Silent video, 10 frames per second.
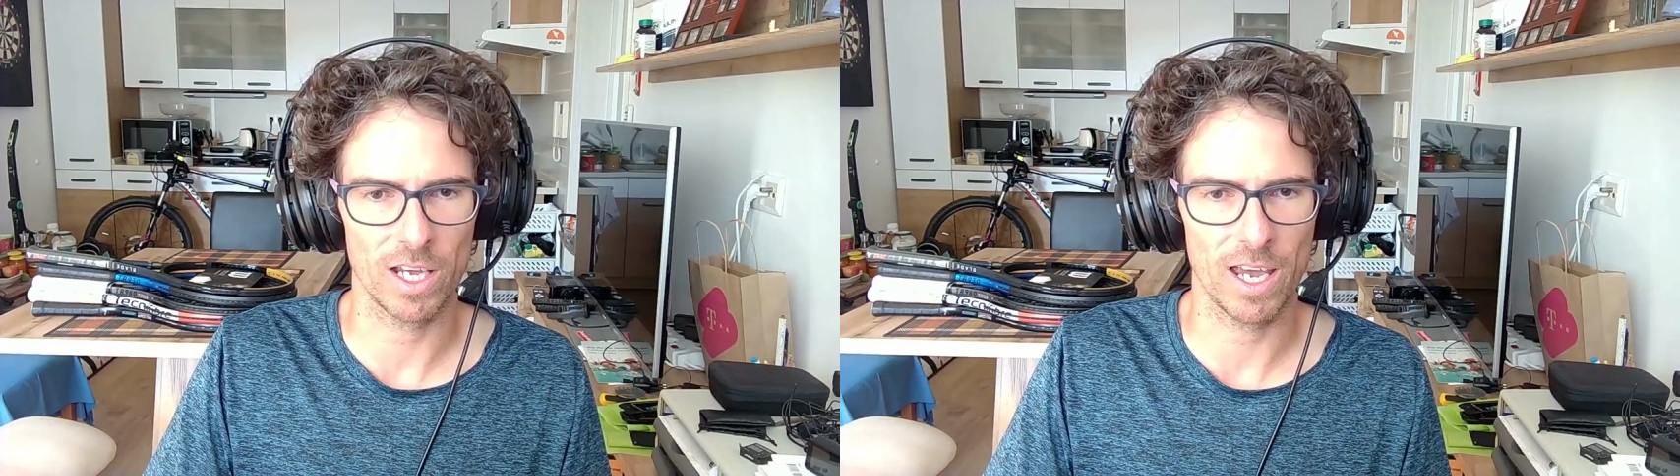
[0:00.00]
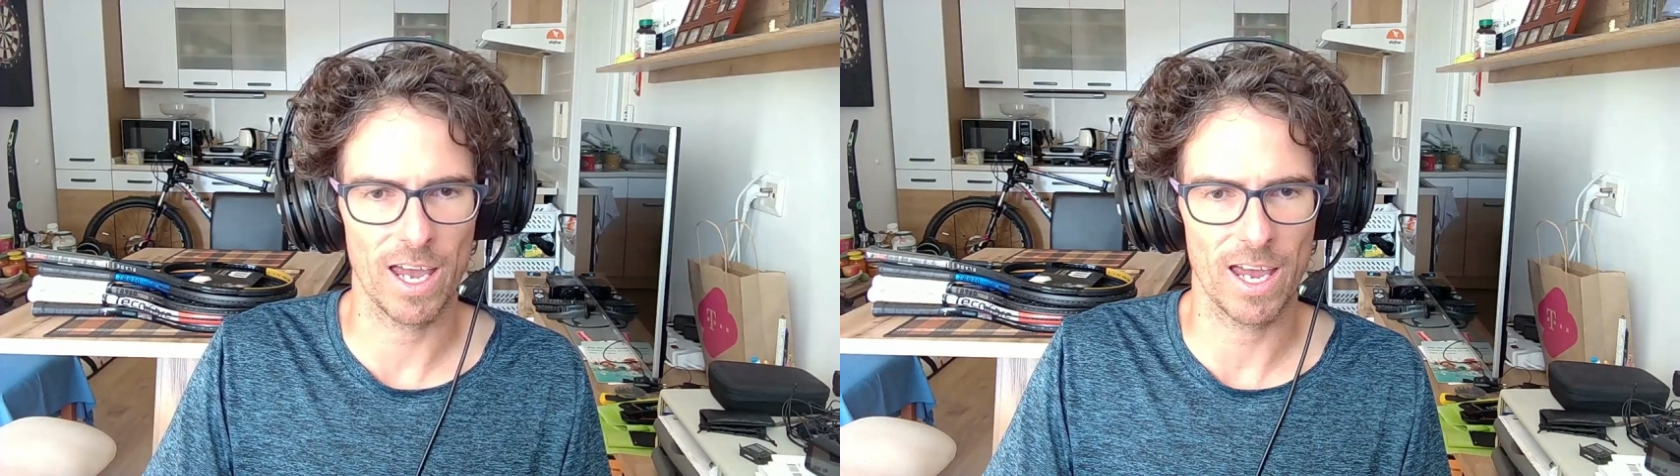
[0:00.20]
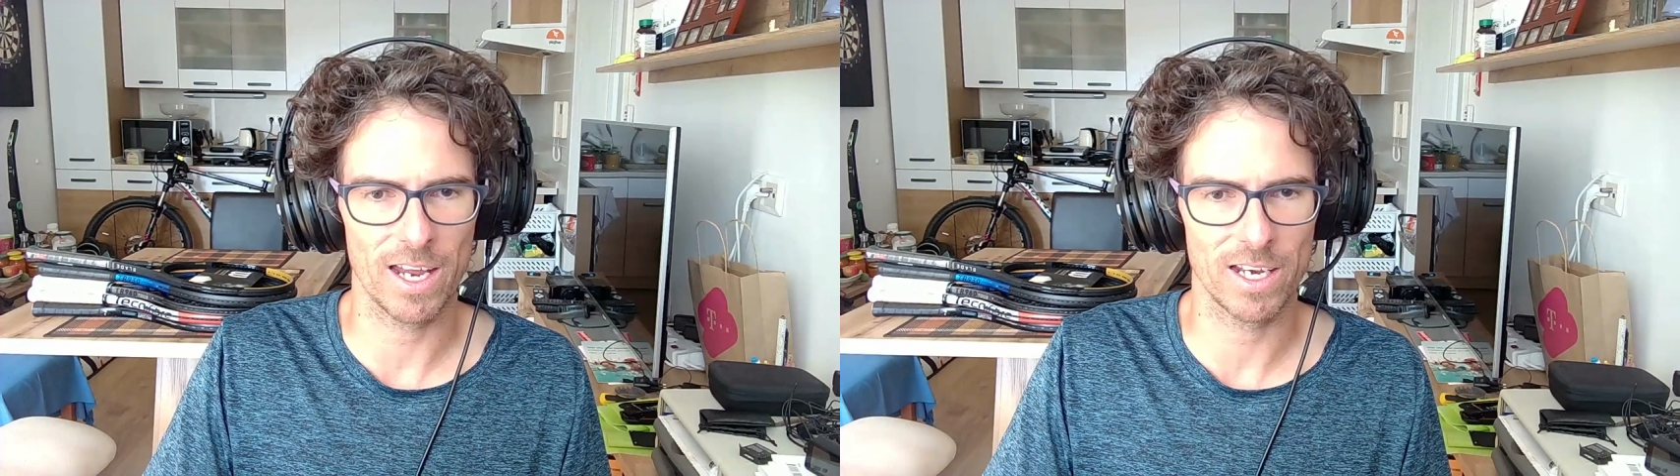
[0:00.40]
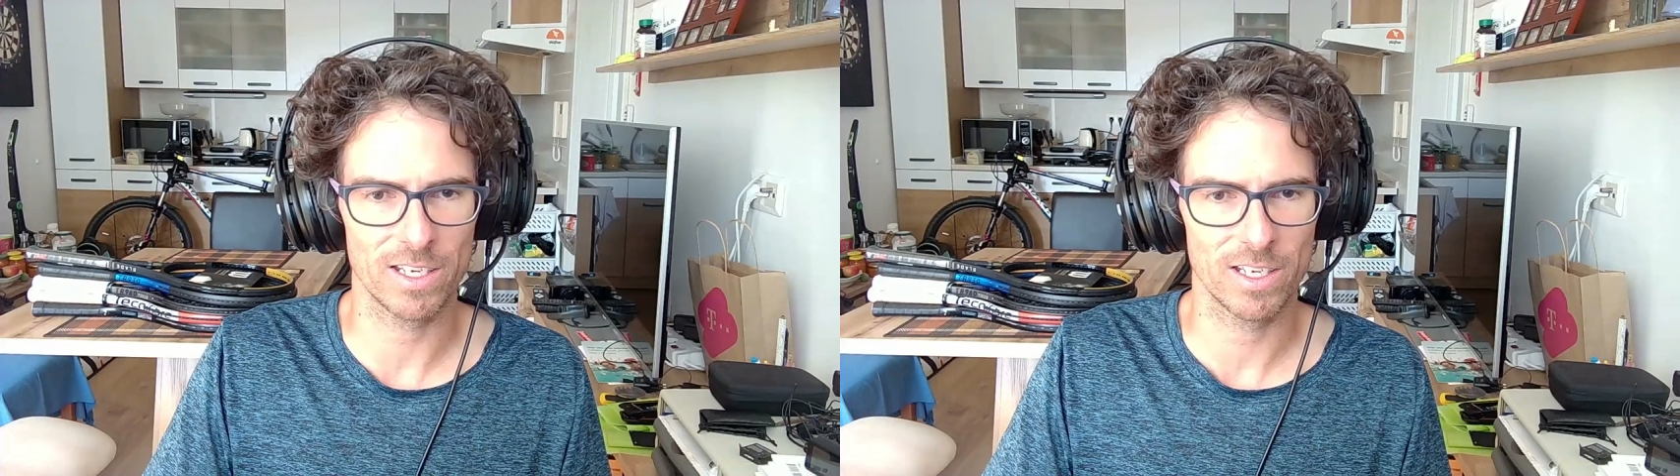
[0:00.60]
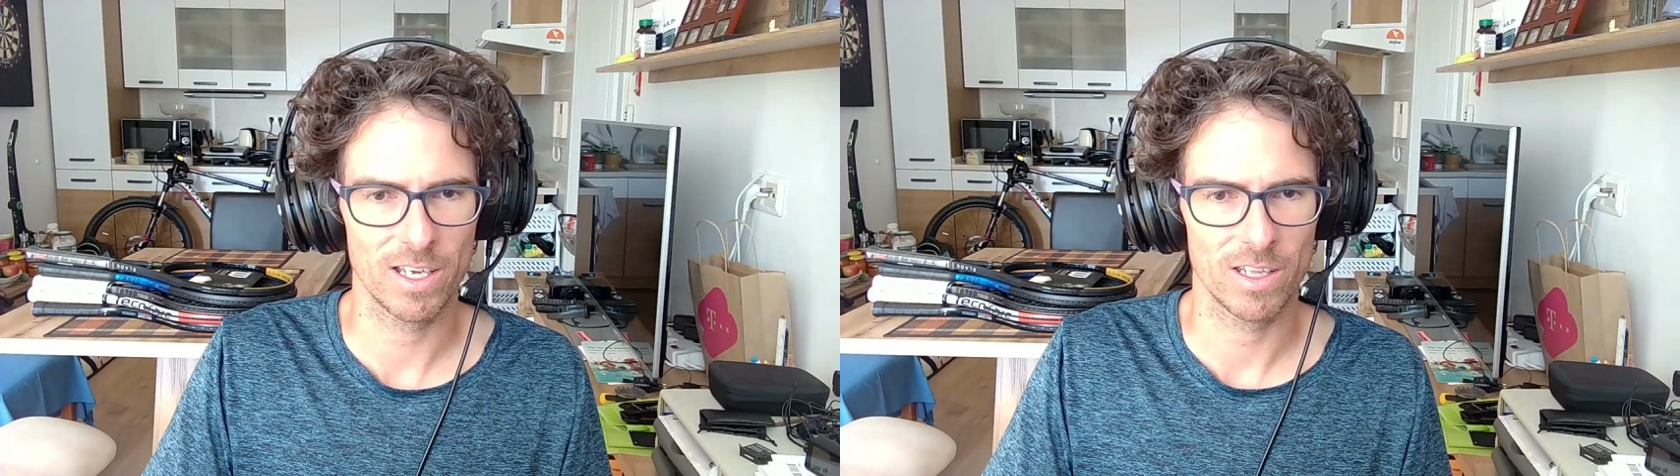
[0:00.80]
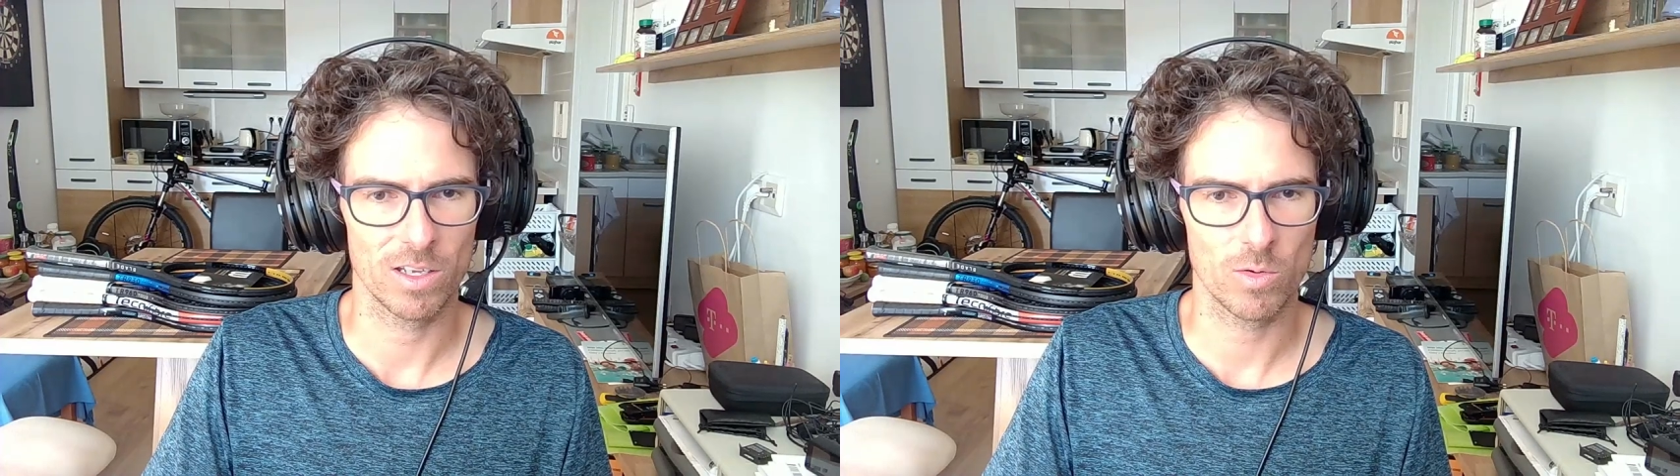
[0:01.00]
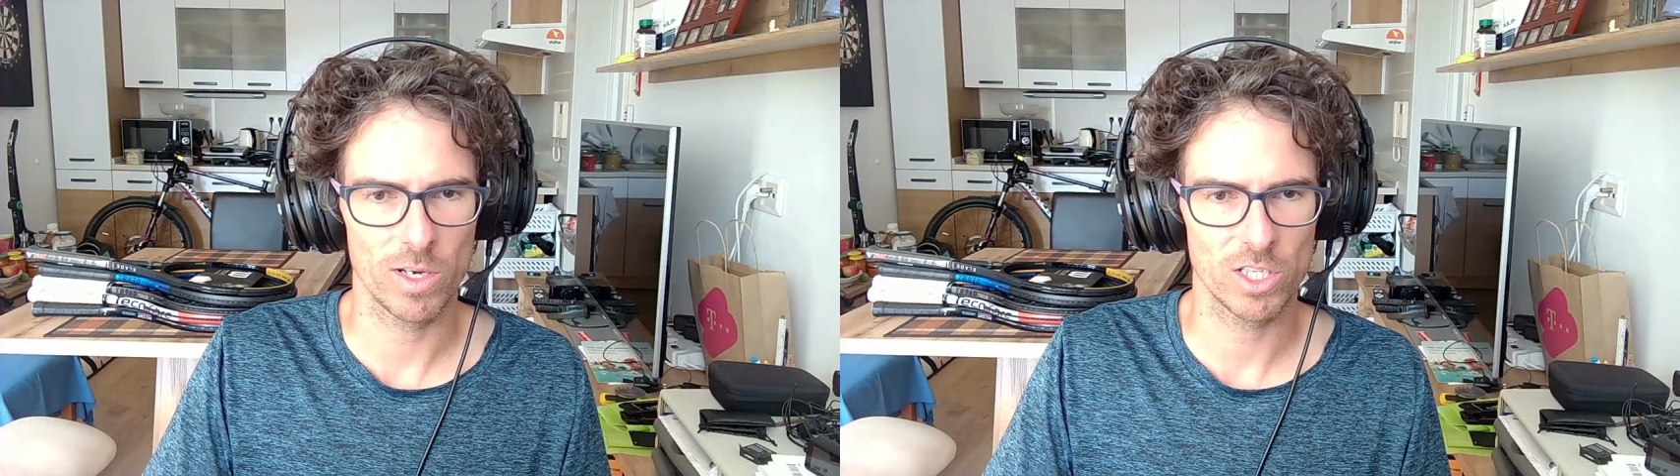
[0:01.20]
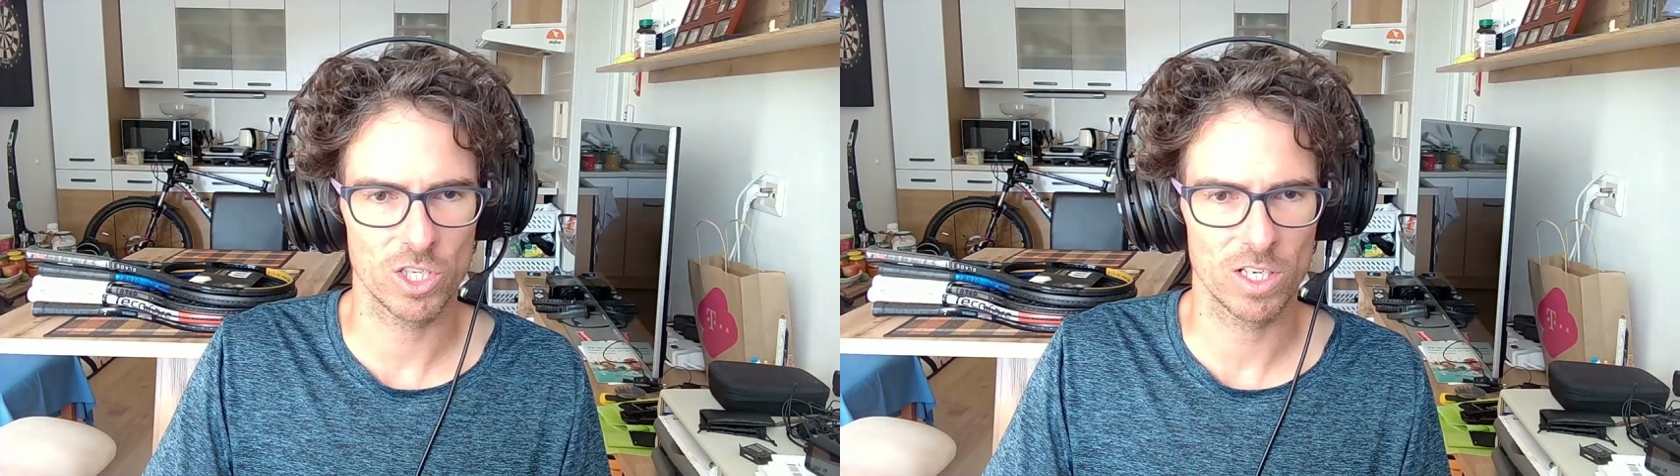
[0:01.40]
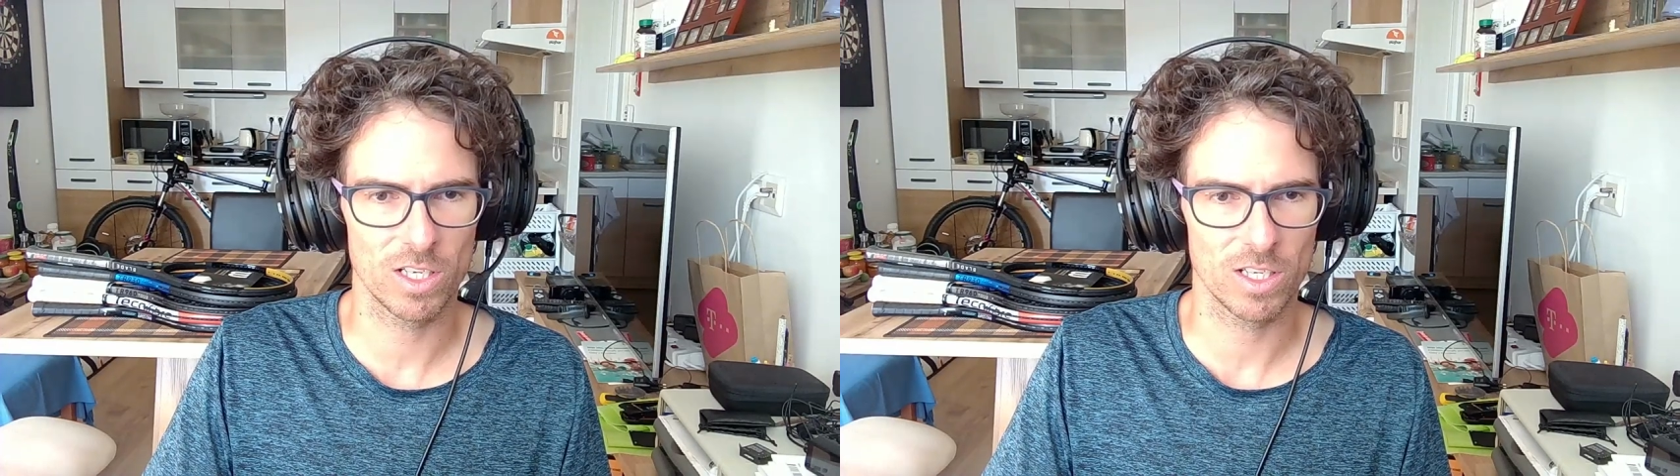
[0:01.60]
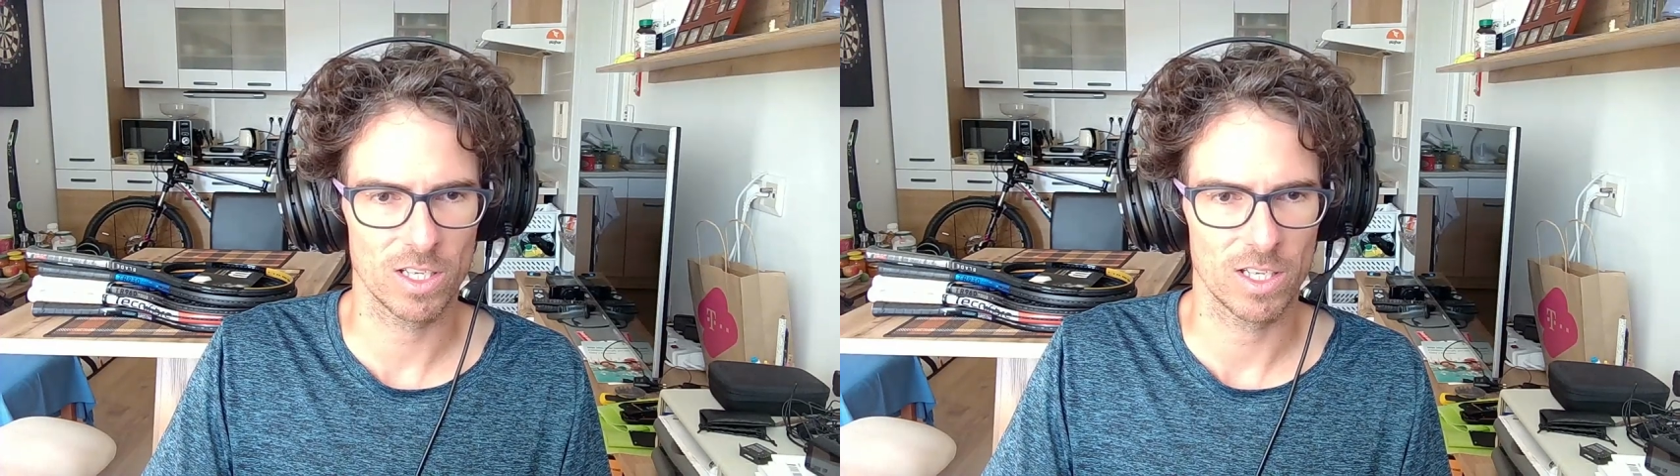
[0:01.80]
and the question